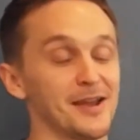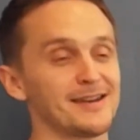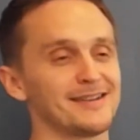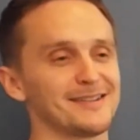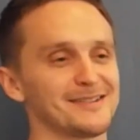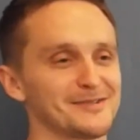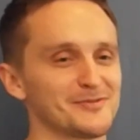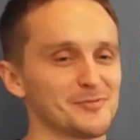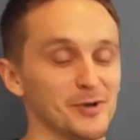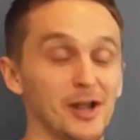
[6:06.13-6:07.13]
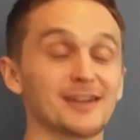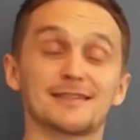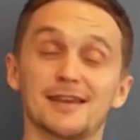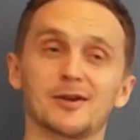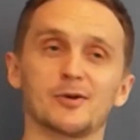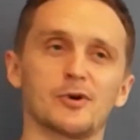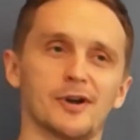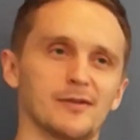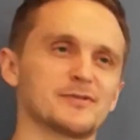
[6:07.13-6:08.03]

And but not saying a word.